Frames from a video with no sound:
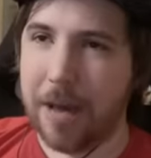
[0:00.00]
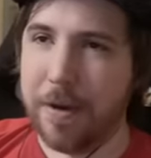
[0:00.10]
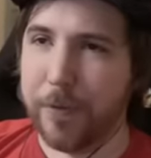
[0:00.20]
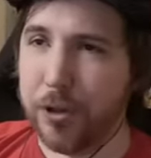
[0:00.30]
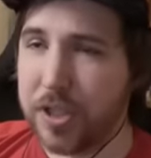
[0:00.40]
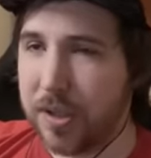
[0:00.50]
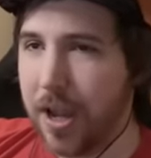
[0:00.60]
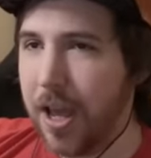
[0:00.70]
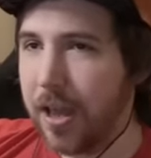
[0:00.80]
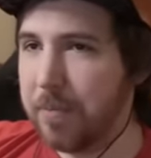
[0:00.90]
MFers
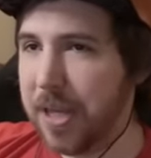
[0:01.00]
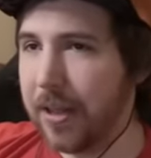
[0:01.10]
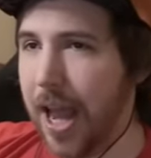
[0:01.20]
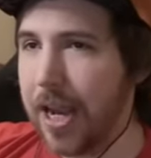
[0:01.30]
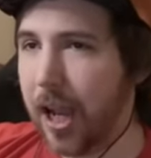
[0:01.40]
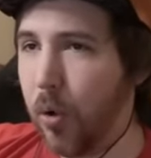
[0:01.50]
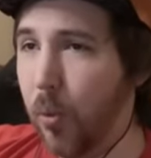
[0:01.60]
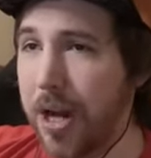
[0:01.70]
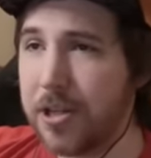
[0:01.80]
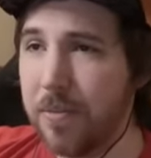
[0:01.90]
be like,
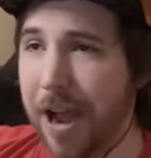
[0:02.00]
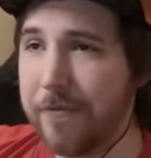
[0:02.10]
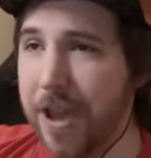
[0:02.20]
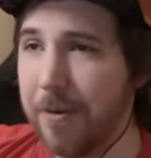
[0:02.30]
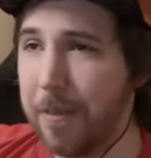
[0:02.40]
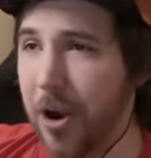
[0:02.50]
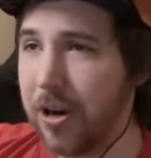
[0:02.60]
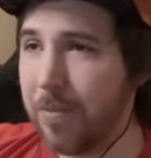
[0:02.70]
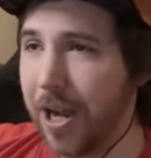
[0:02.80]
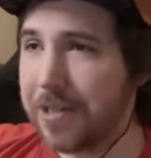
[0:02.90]
what do my favorite
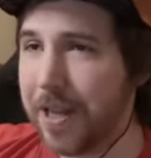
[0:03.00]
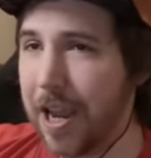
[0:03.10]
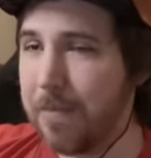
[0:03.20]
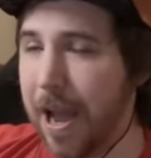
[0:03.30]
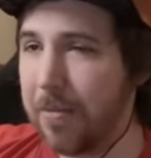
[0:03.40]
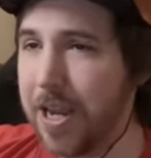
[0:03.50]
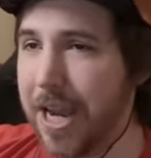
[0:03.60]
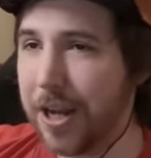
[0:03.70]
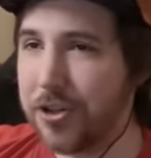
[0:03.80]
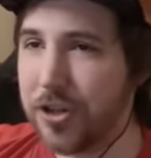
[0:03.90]
Pokemon say about
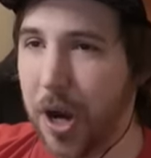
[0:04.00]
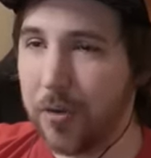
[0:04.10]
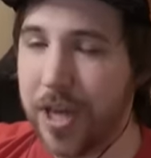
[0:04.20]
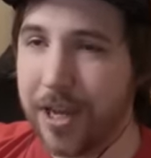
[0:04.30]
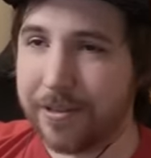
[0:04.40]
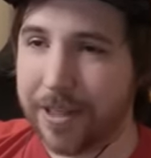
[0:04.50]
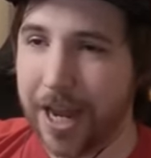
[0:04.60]
me and show this?